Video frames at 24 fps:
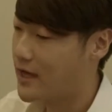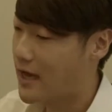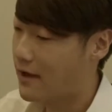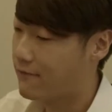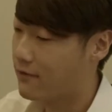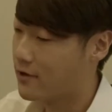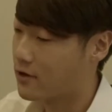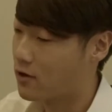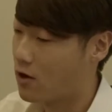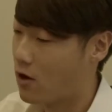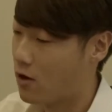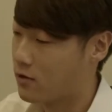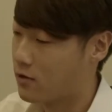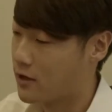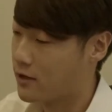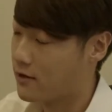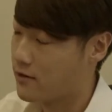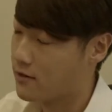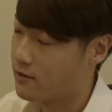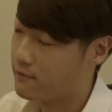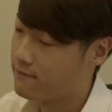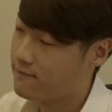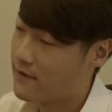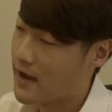haven't gone into
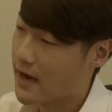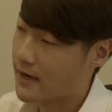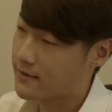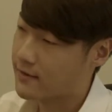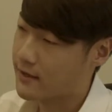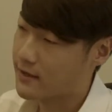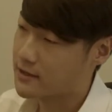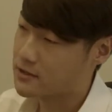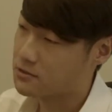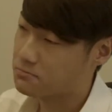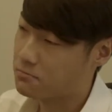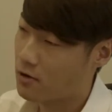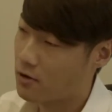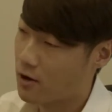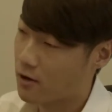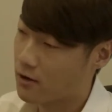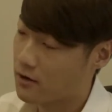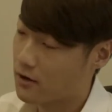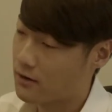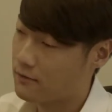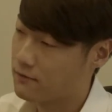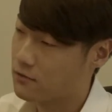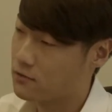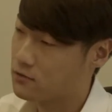the fact that it's part
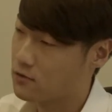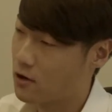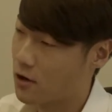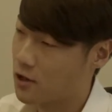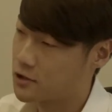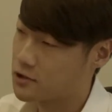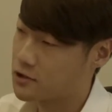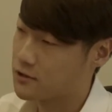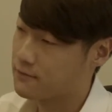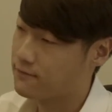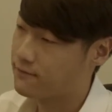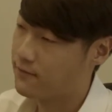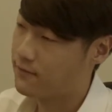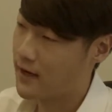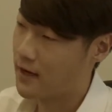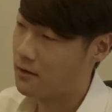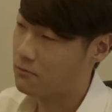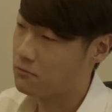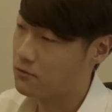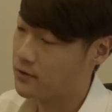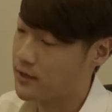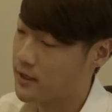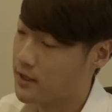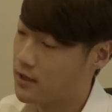of a larger
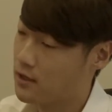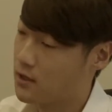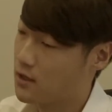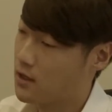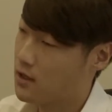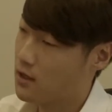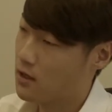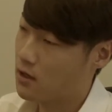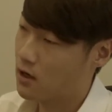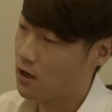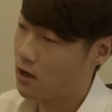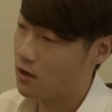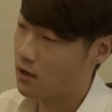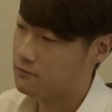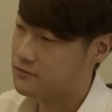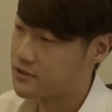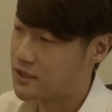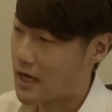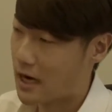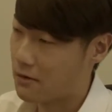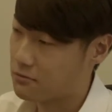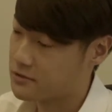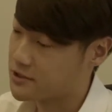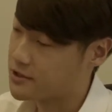family of
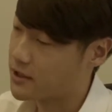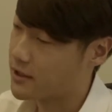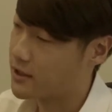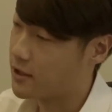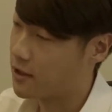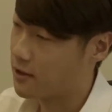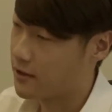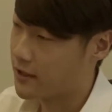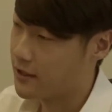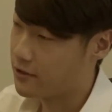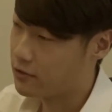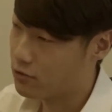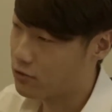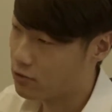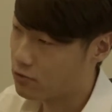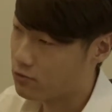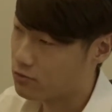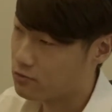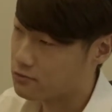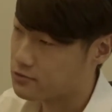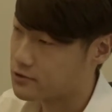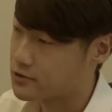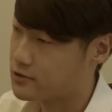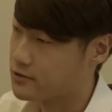cybersecurity
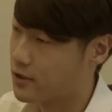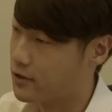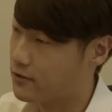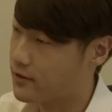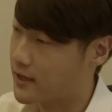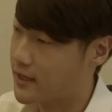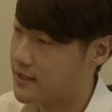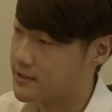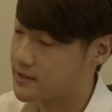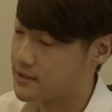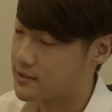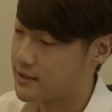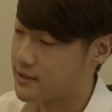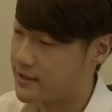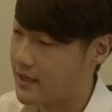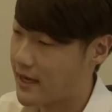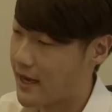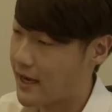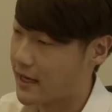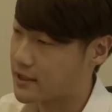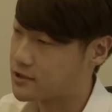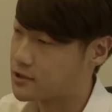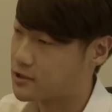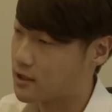tools known as
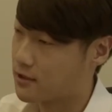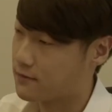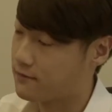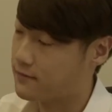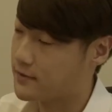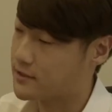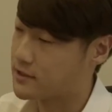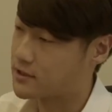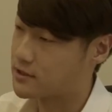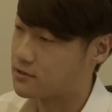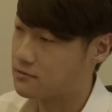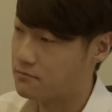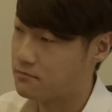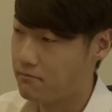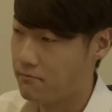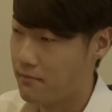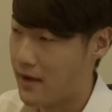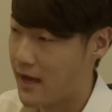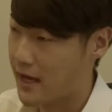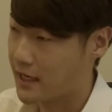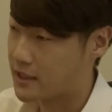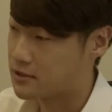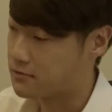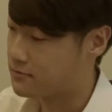attack surface
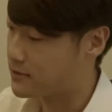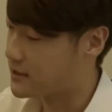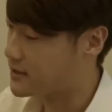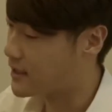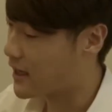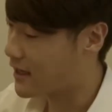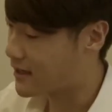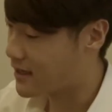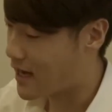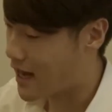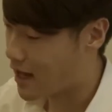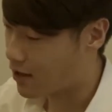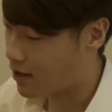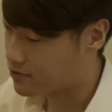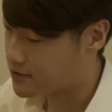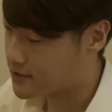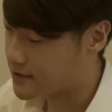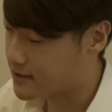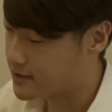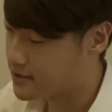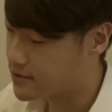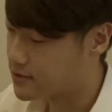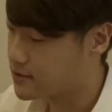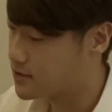management
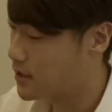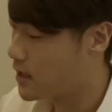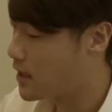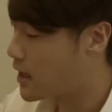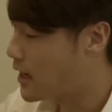technologies.